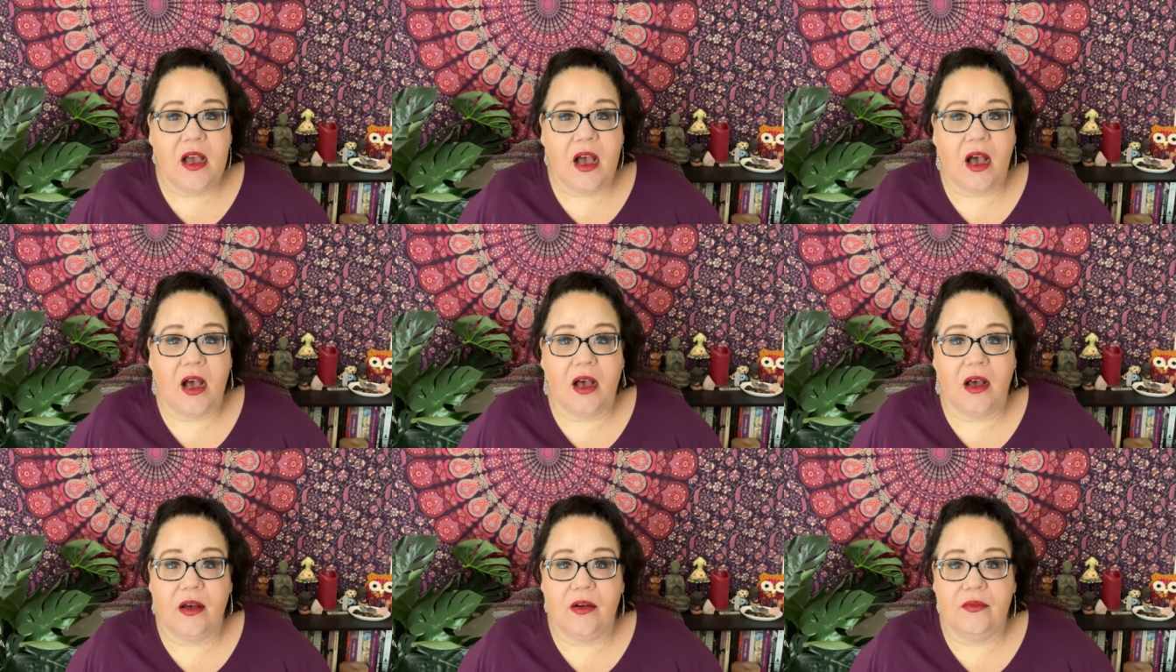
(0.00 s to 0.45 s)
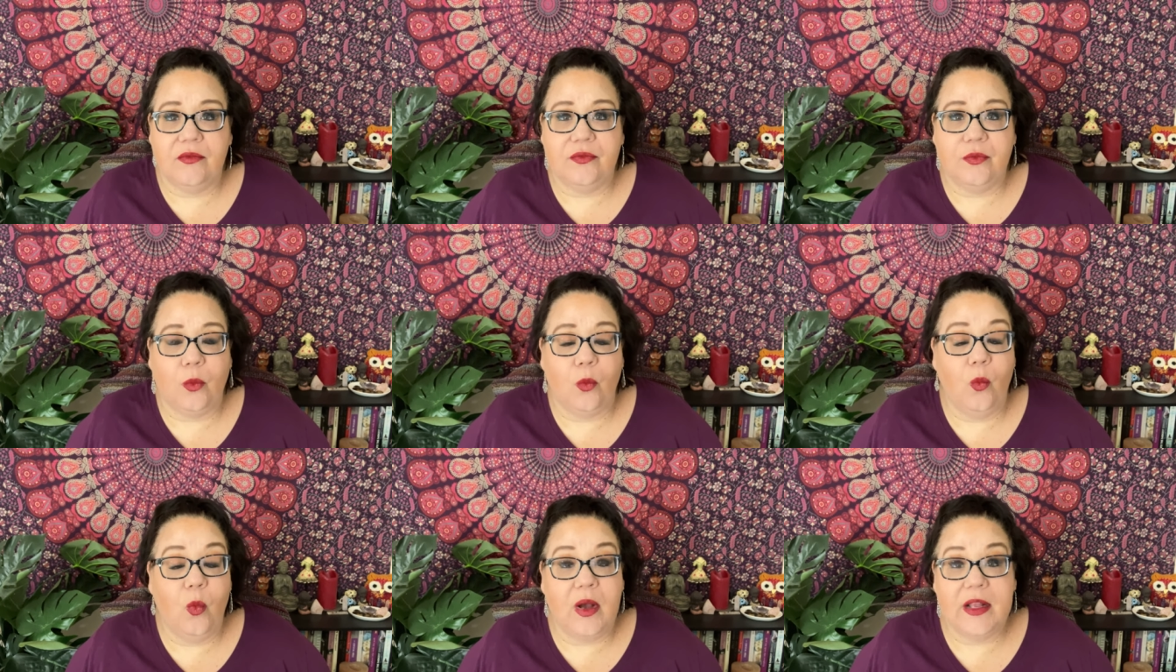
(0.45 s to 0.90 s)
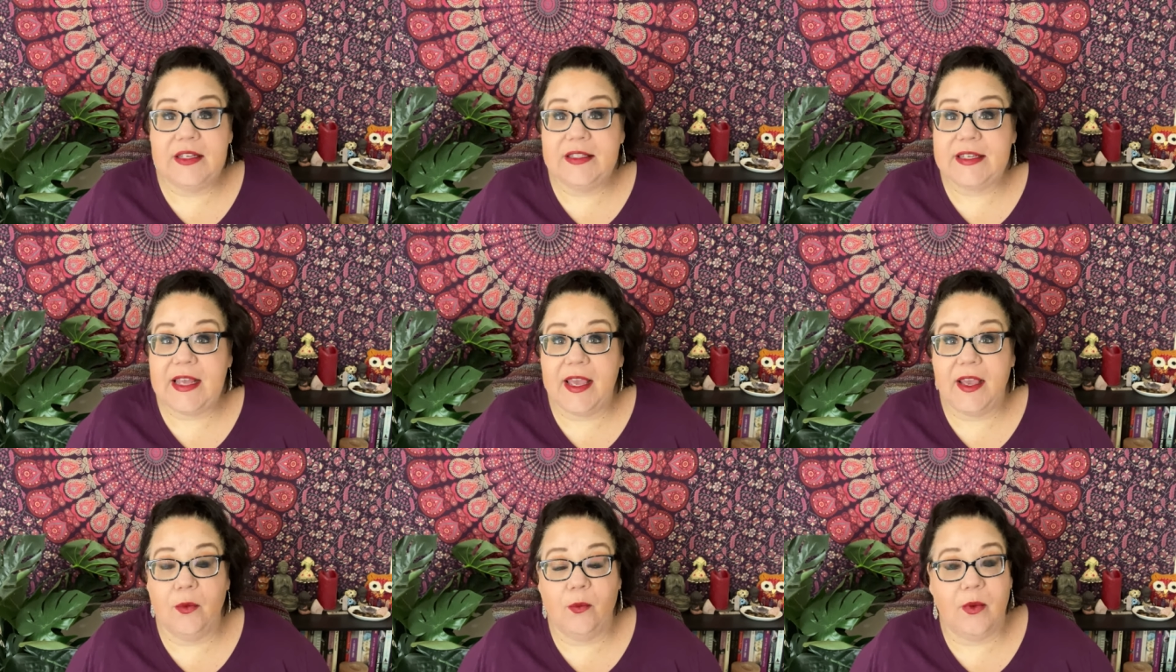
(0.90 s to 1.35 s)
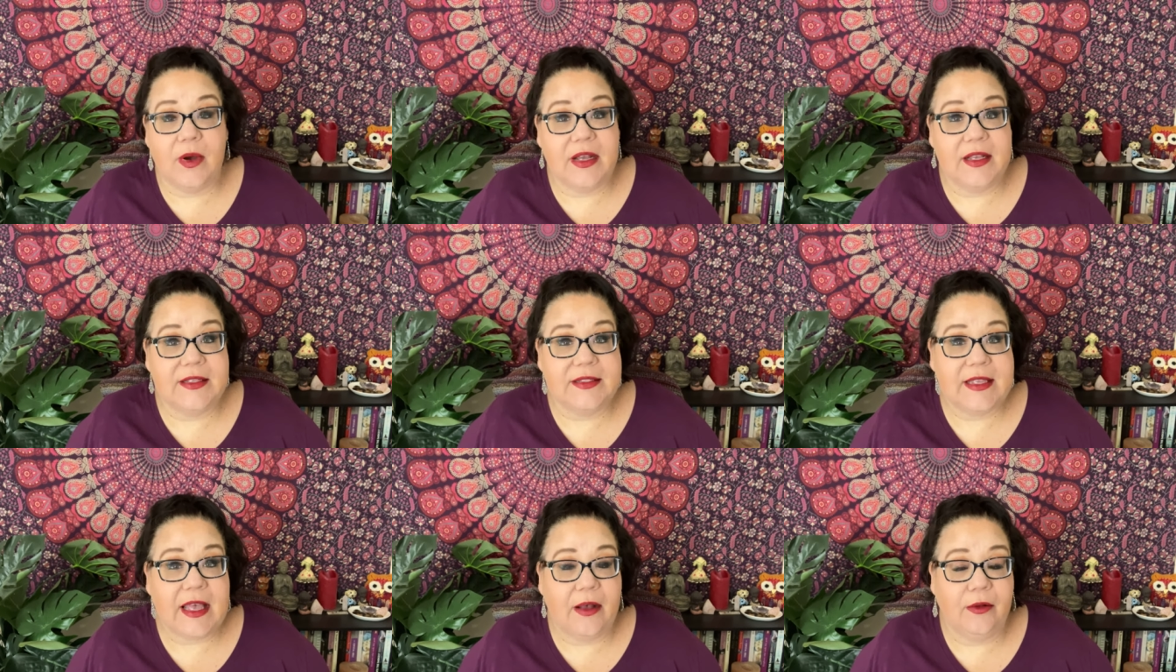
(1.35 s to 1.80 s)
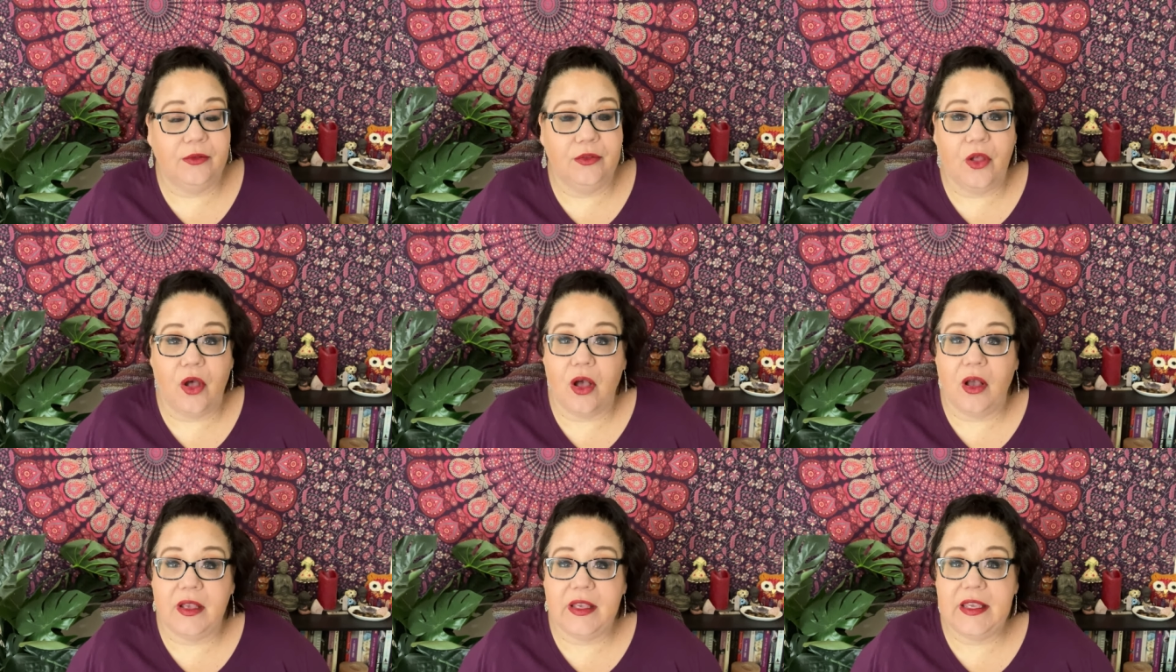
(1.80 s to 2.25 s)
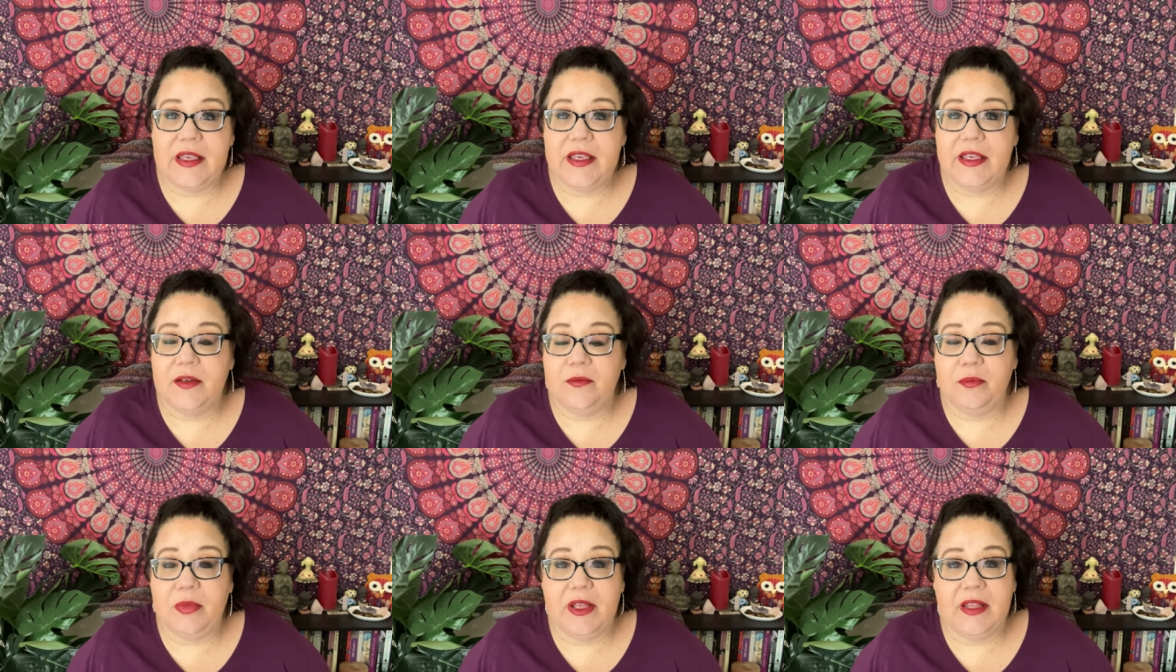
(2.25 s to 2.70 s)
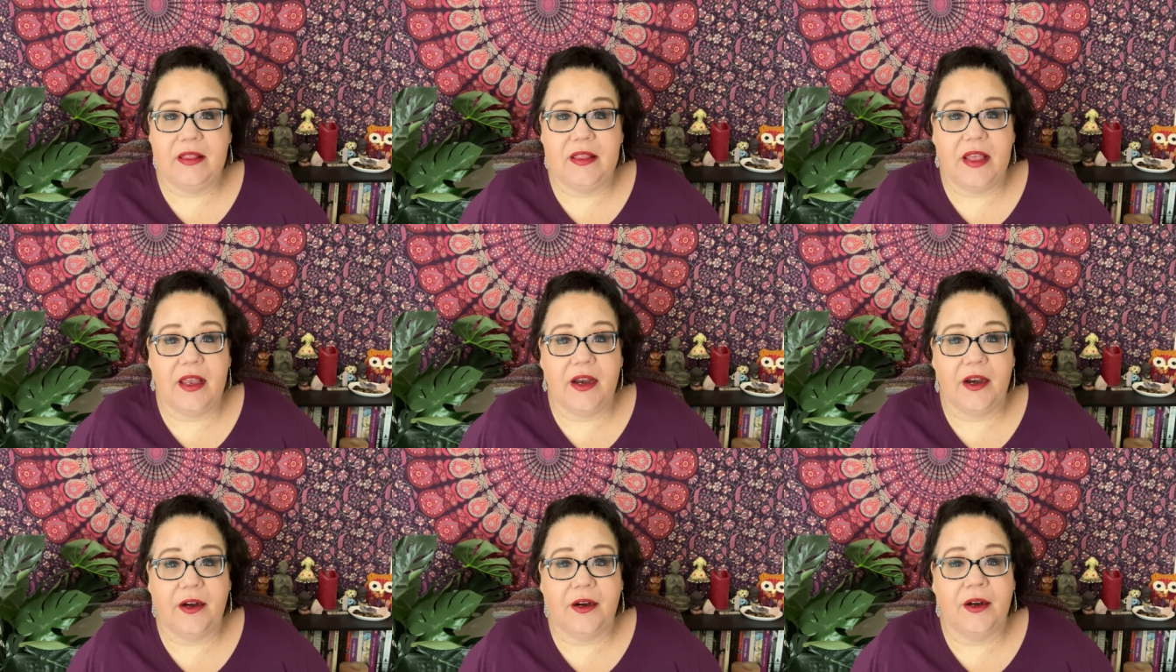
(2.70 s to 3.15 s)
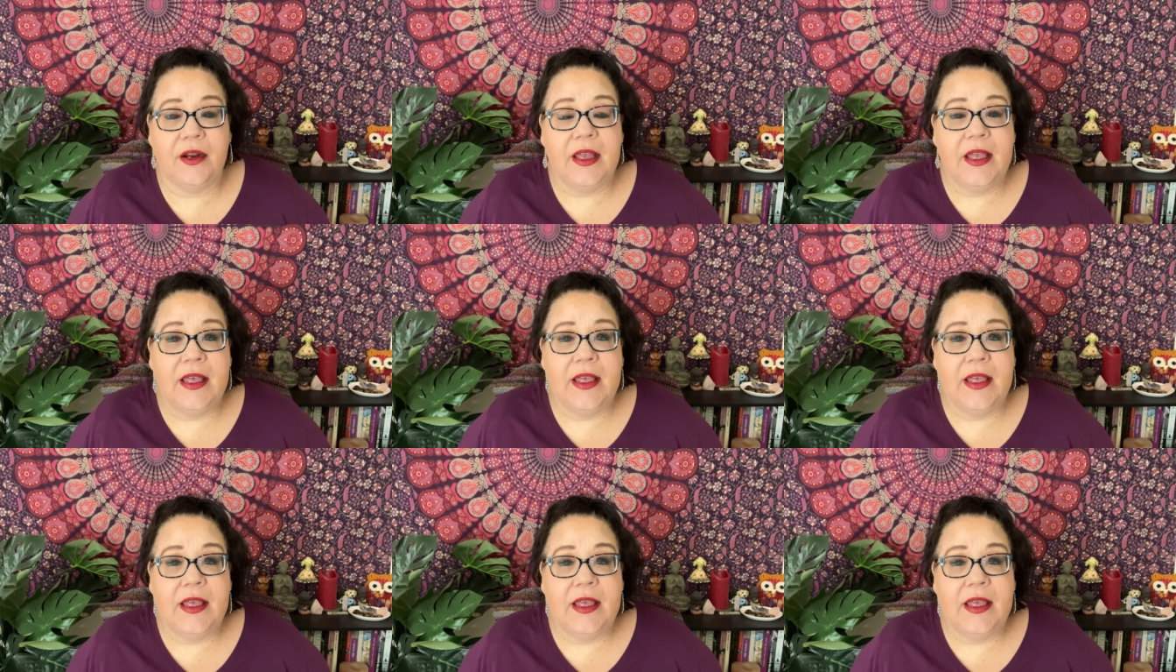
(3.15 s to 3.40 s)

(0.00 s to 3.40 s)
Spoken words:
of what day it was, how long he had been there.